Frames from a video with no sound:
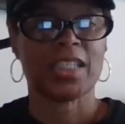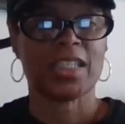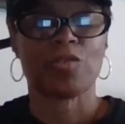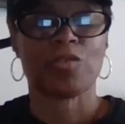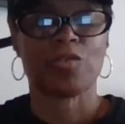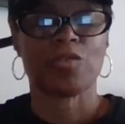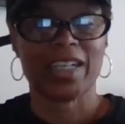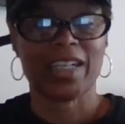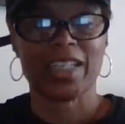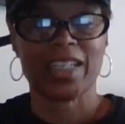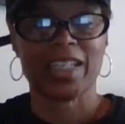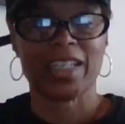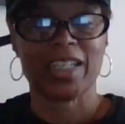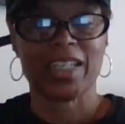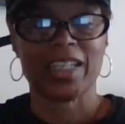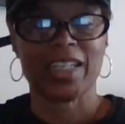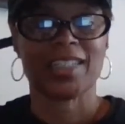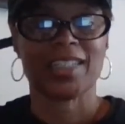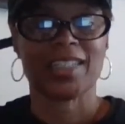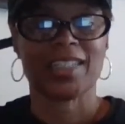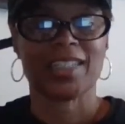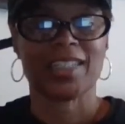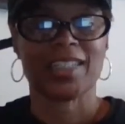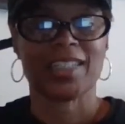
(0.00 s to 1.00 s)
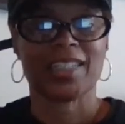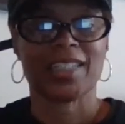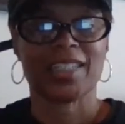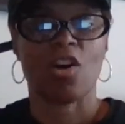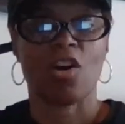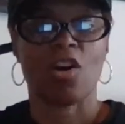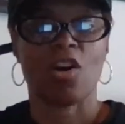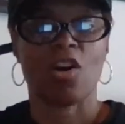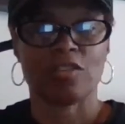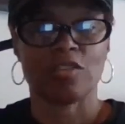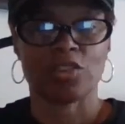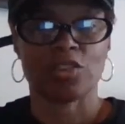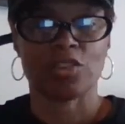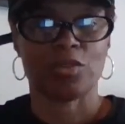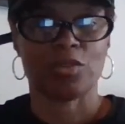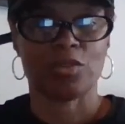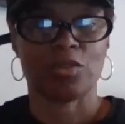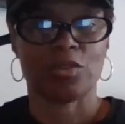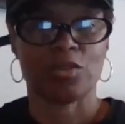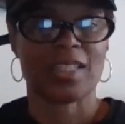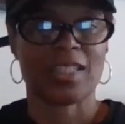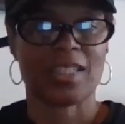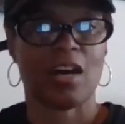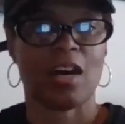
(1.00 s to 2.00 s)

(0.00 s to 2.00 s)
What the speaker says: when I get to this level, I'll do this.